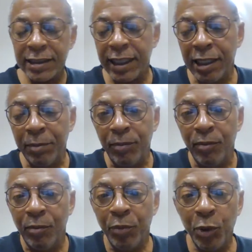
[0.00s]
a
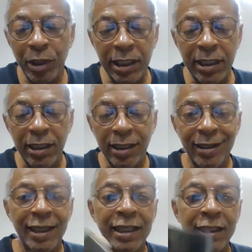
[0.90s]
pretty
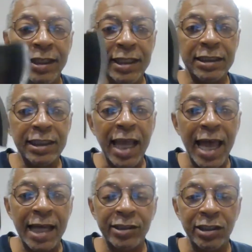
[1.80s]
decent
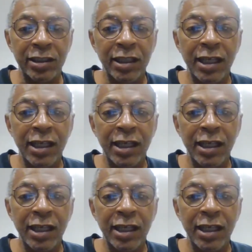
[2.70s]
hatchet.